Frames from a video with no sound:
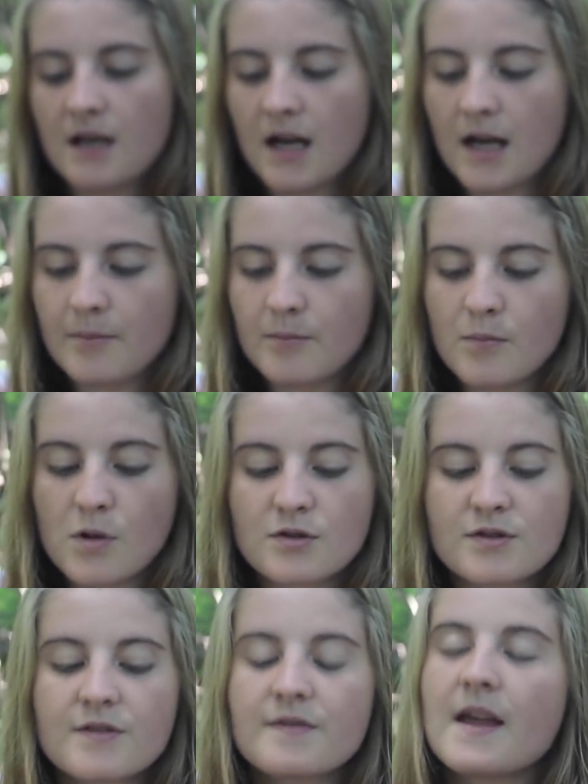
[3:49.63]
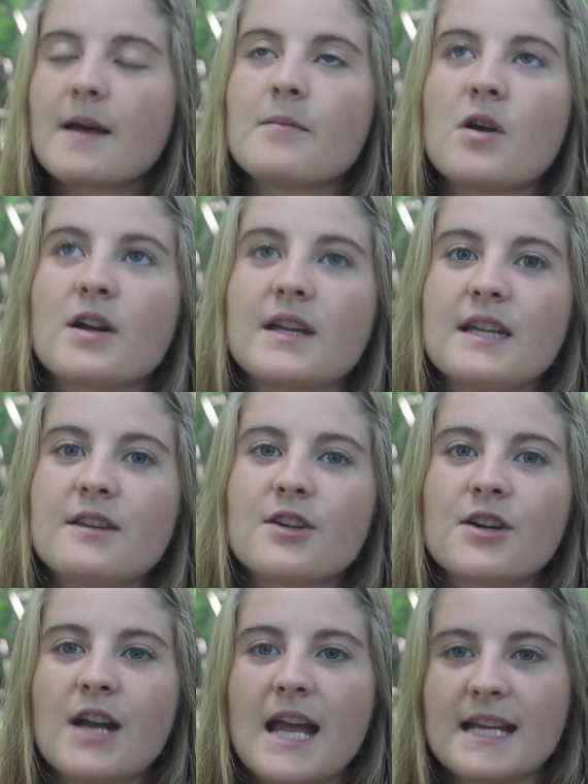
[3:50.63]
Most of them are
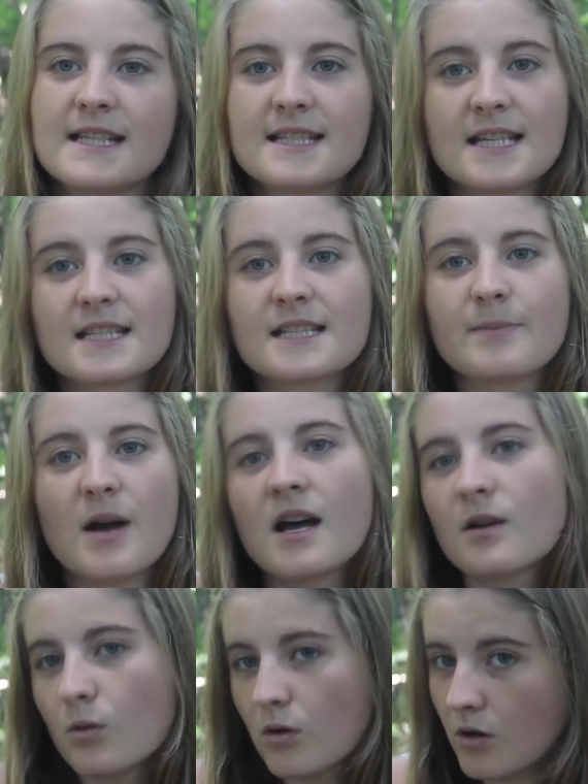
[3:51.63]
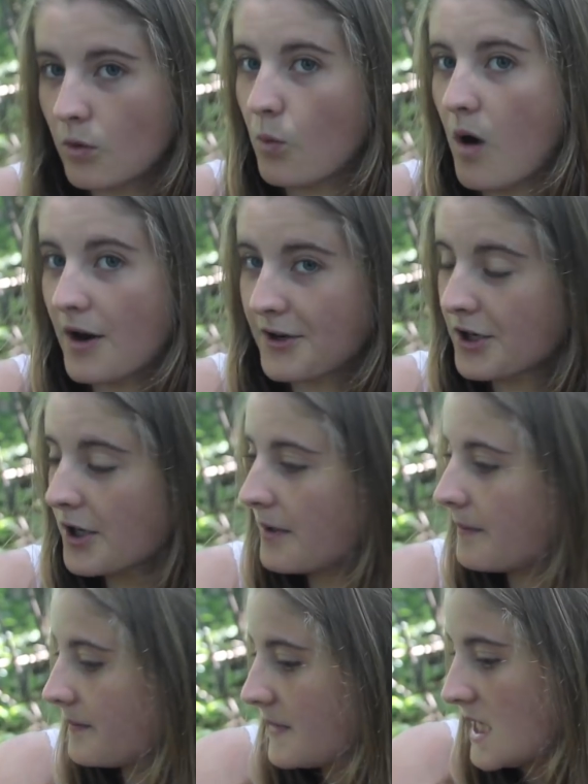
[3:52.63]
either a sit spot or a wander.
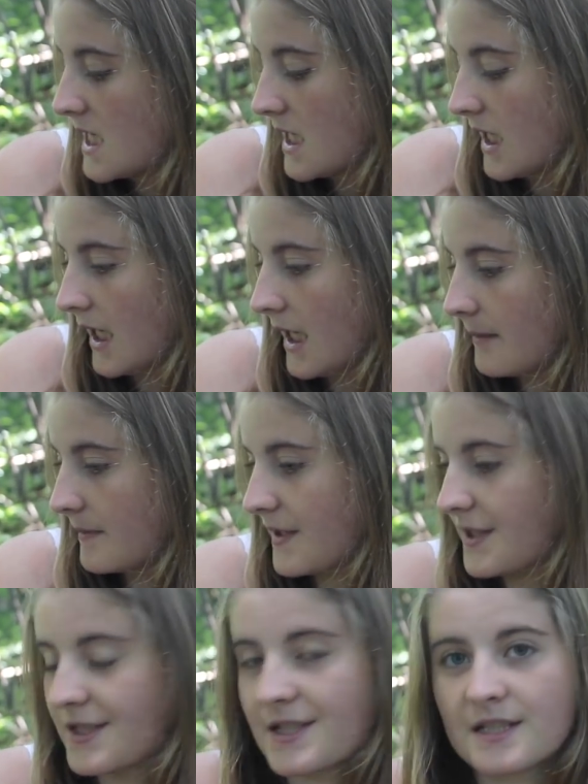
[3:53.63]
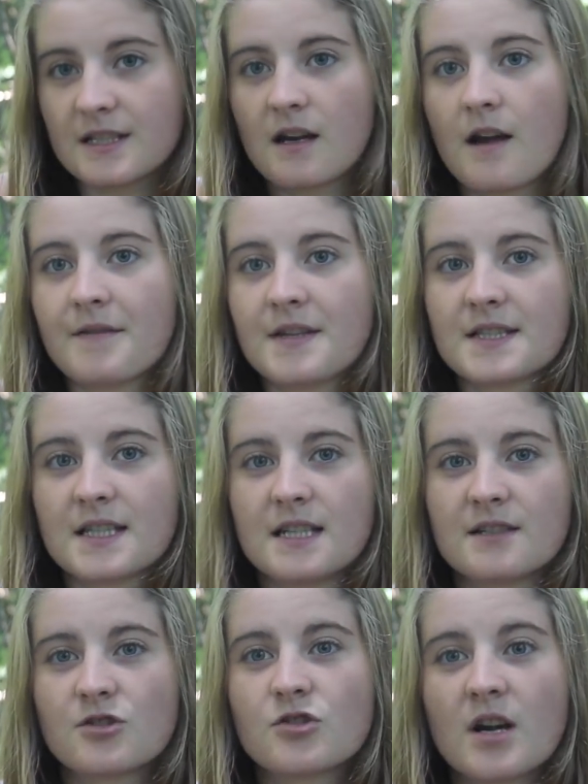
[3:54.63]
There's obviously
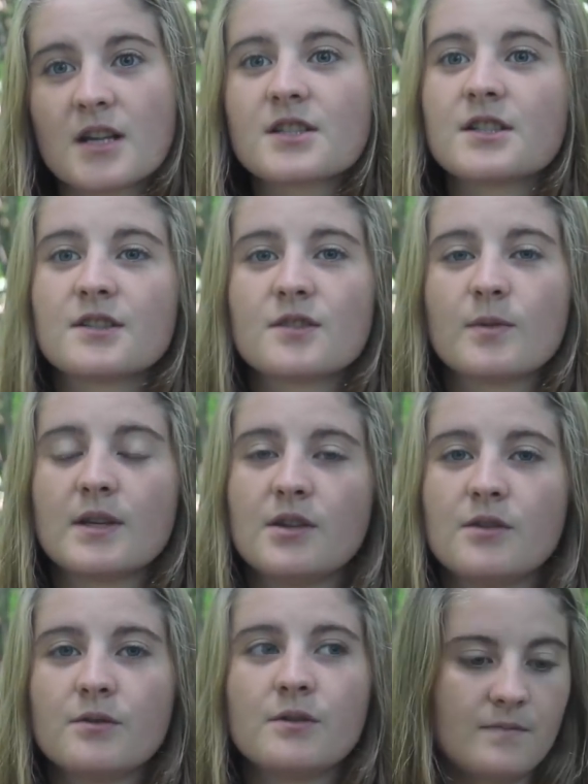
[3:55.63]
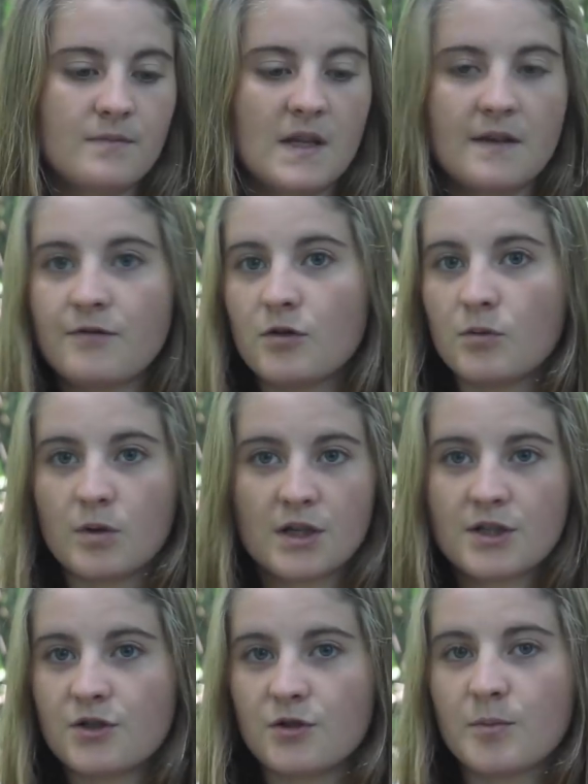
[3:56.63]
instructions if you were
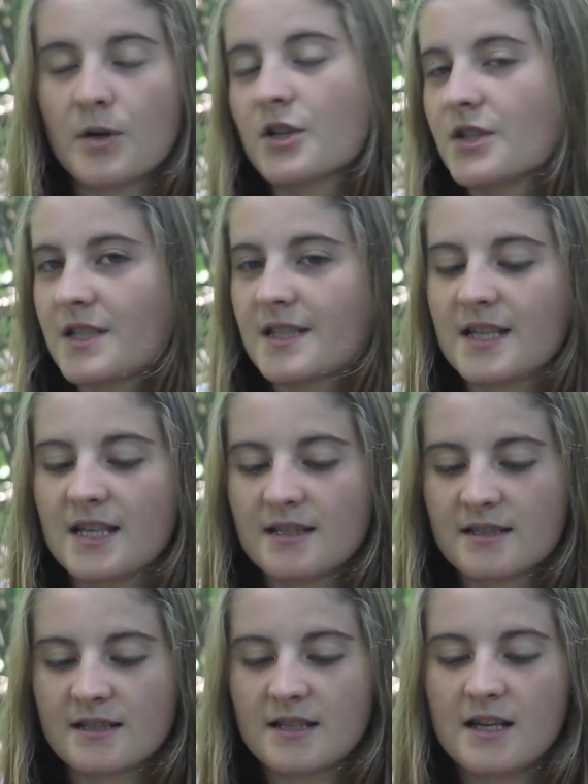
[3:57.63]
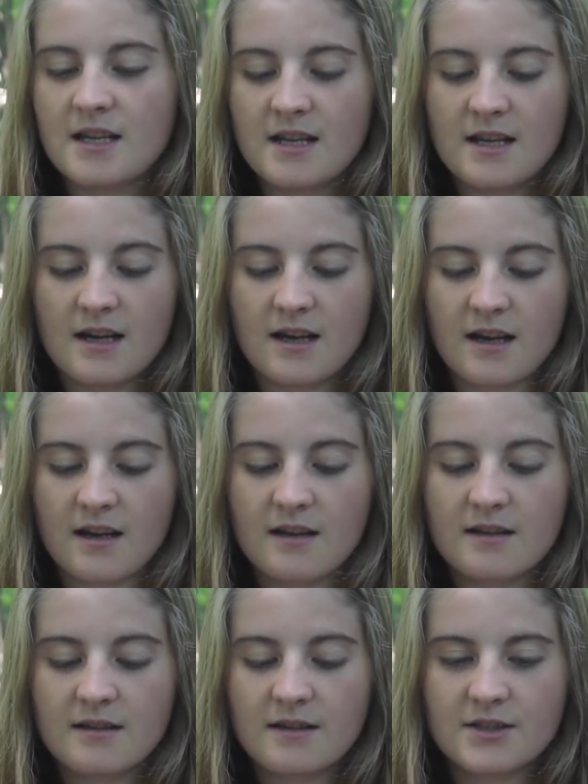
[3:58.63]
to purchase these.
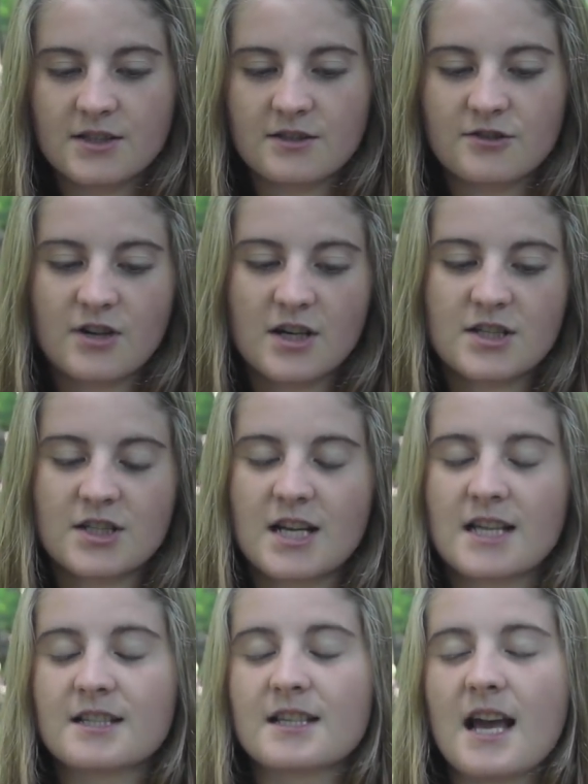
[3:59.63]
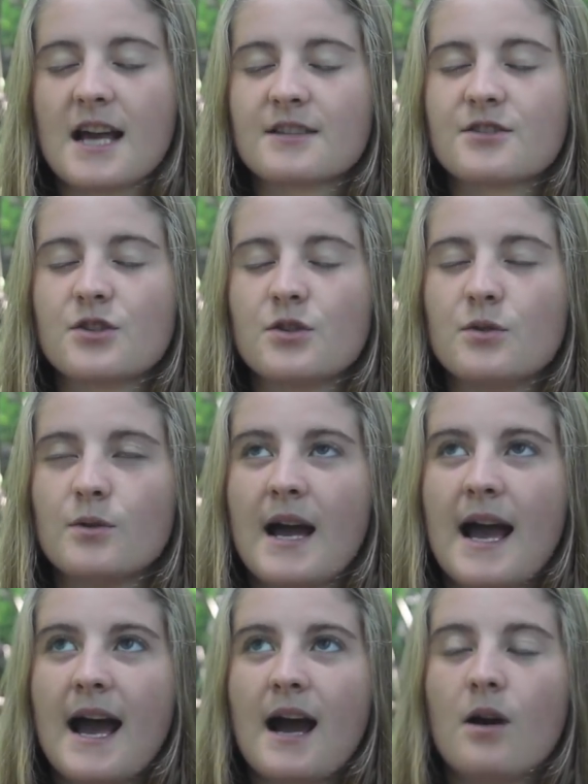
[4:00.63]
There's instruction as to
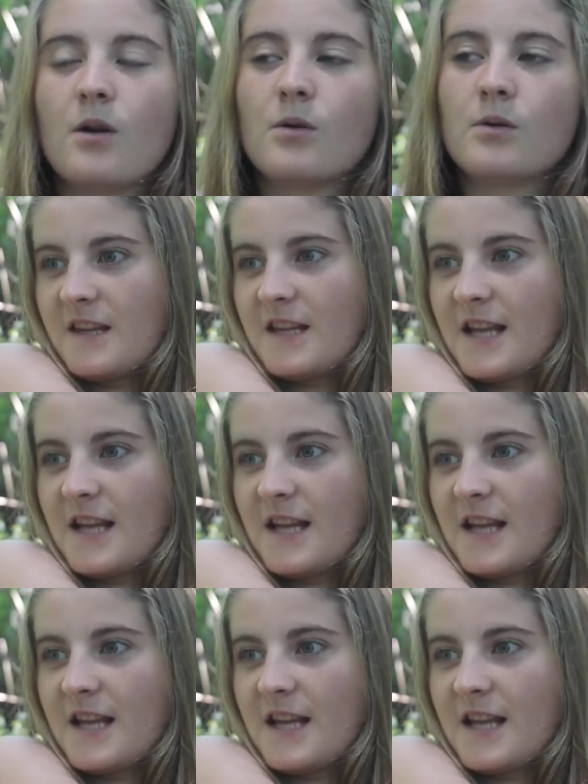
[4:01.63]
how